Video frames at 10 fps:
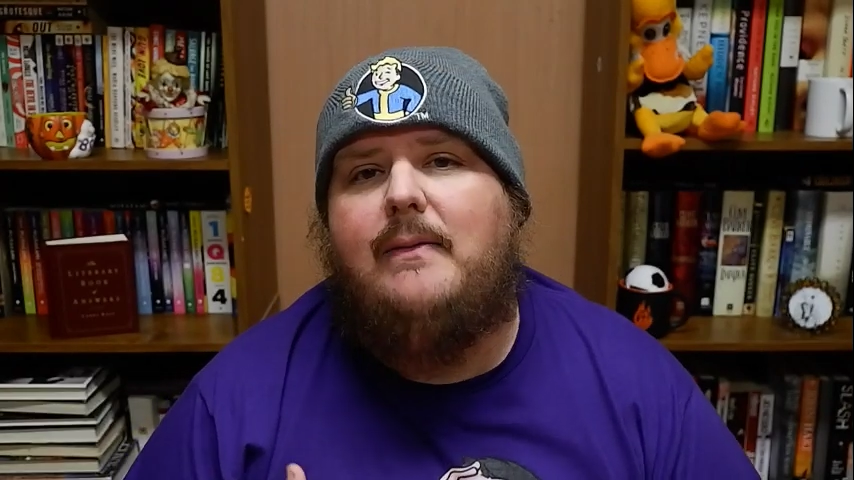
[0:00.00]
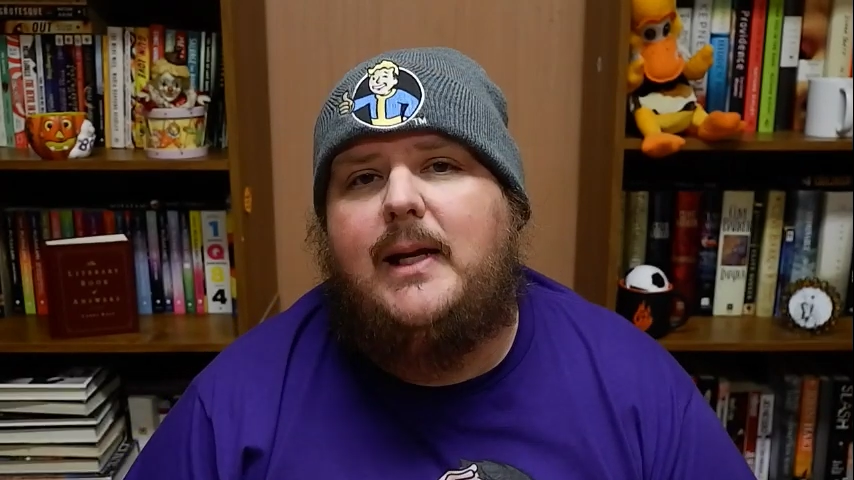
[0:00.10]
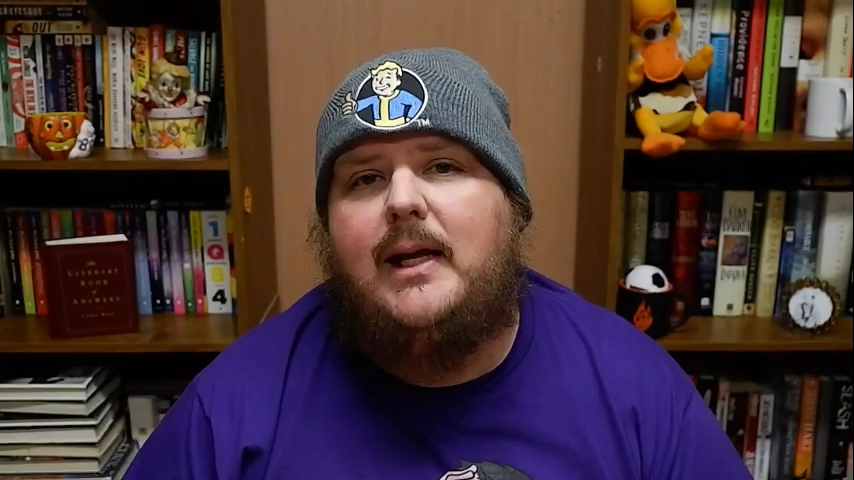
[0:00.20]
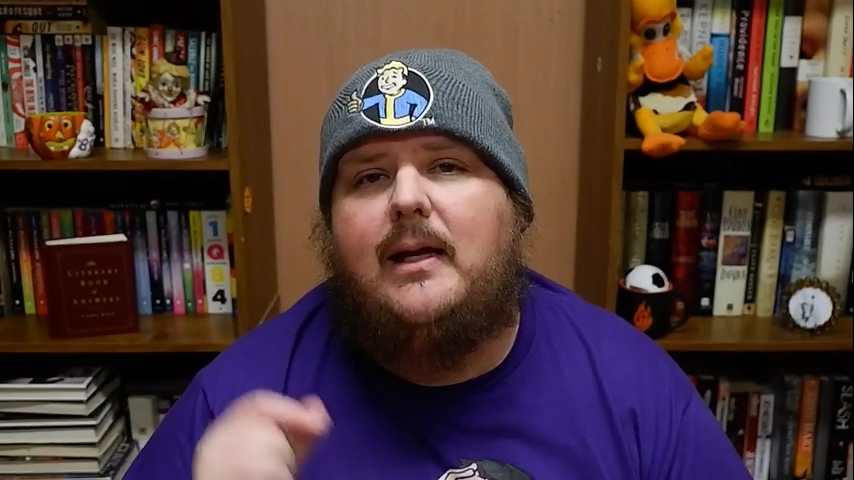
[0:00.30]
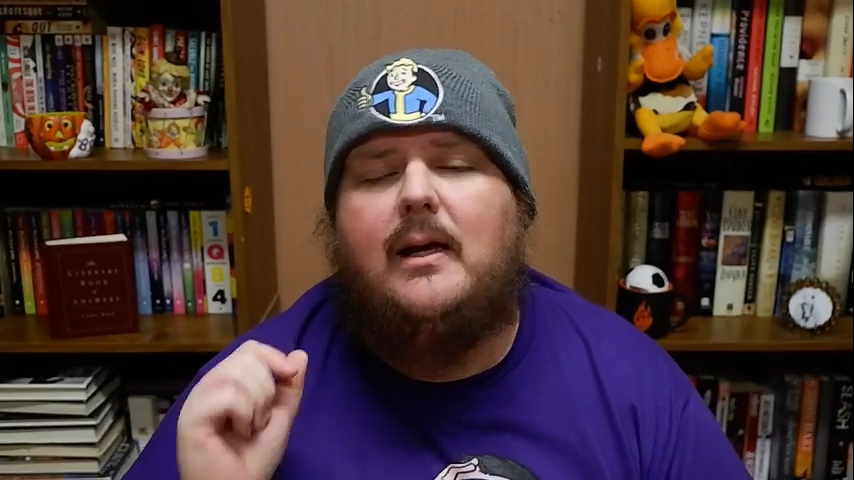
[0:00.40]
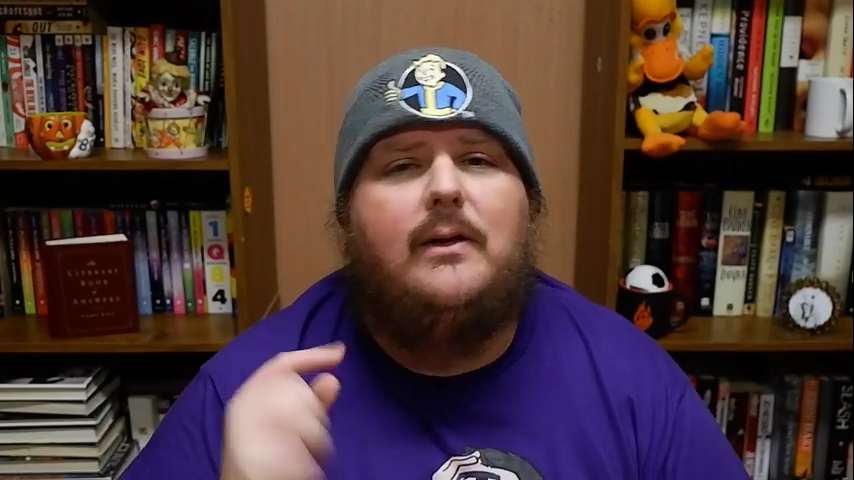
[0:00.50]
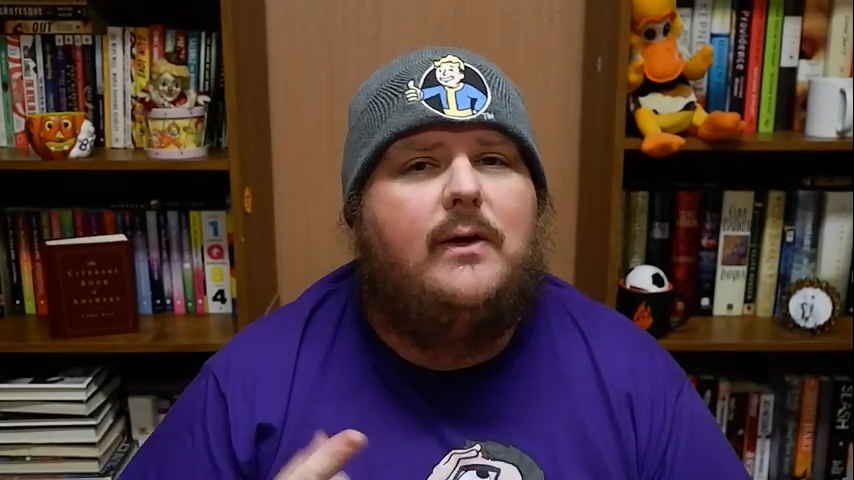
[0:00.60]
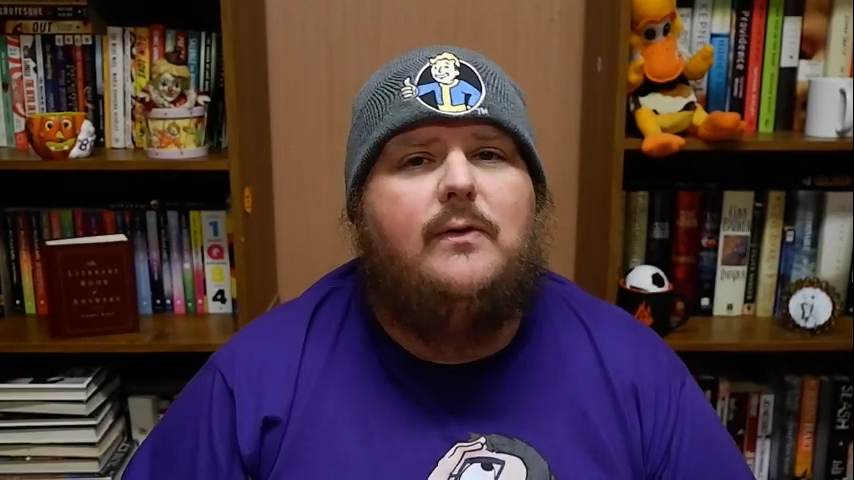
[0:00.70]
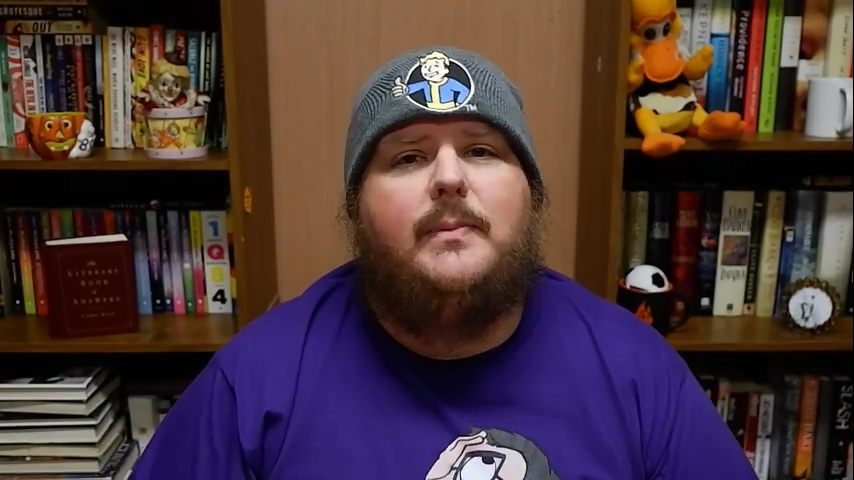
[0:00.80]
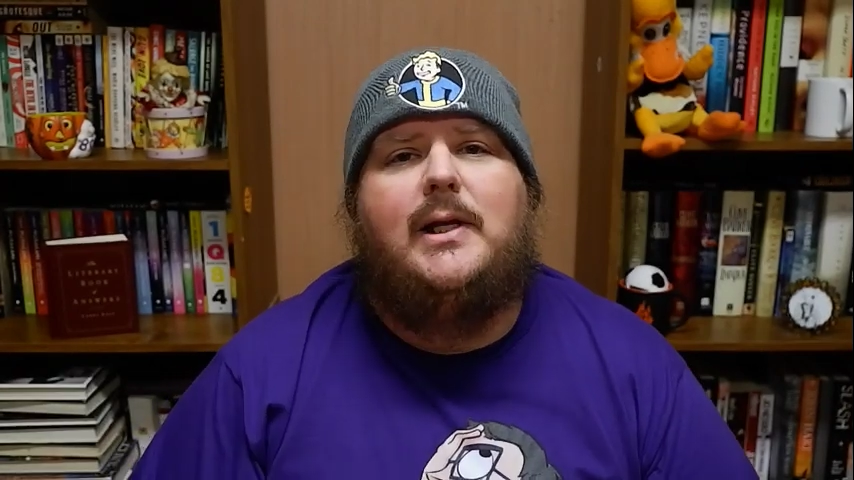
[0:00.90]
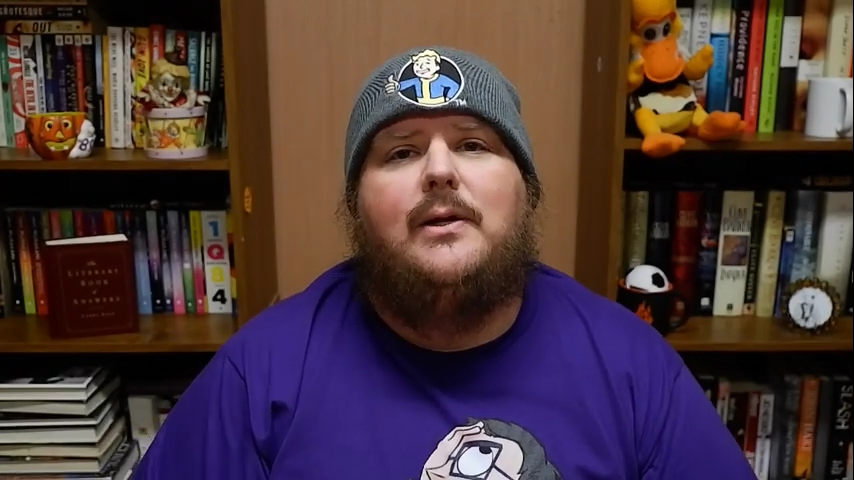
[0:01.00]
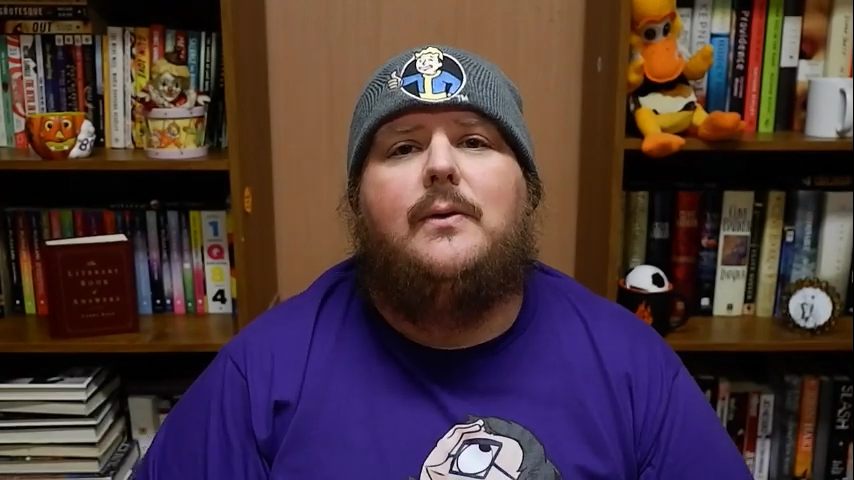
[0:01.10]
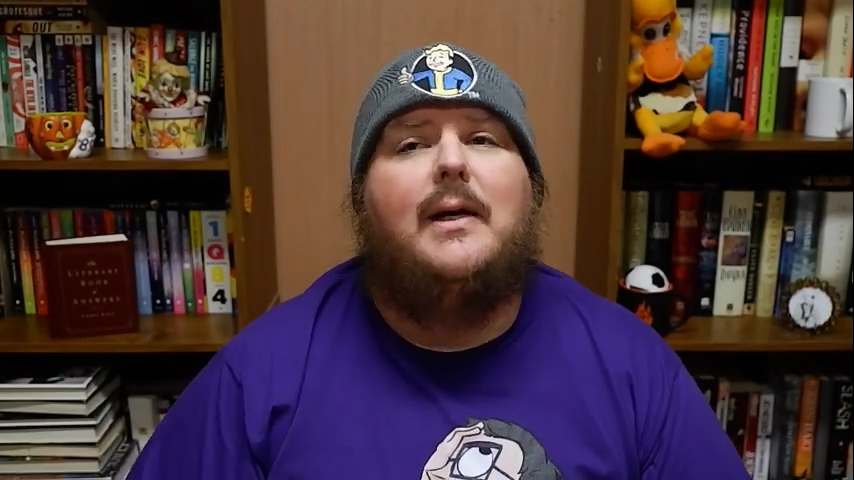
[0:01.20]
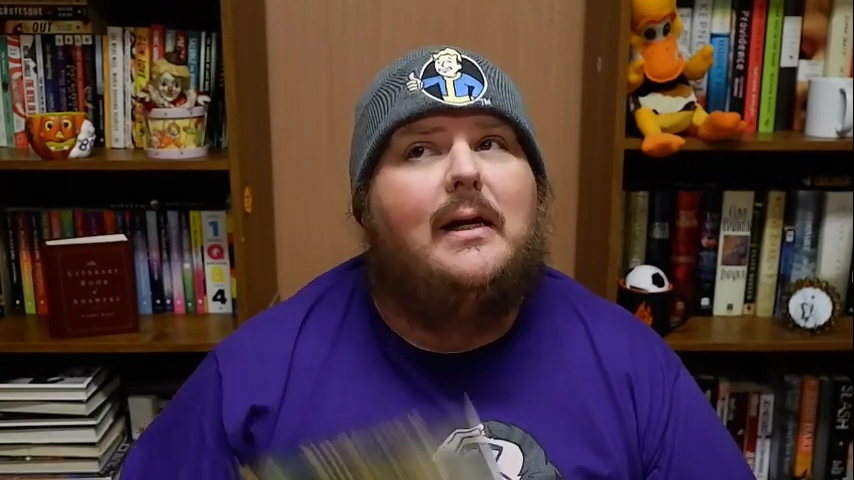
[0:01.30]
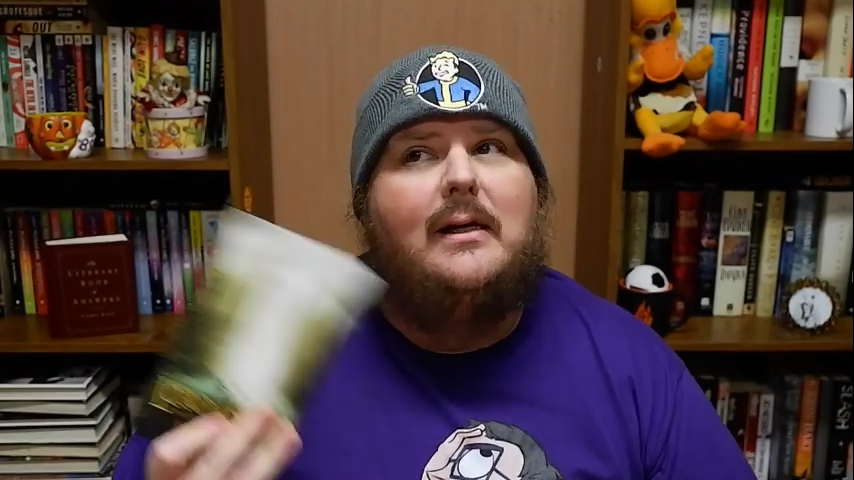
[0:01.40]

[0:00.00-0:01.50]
have been E, you have been you.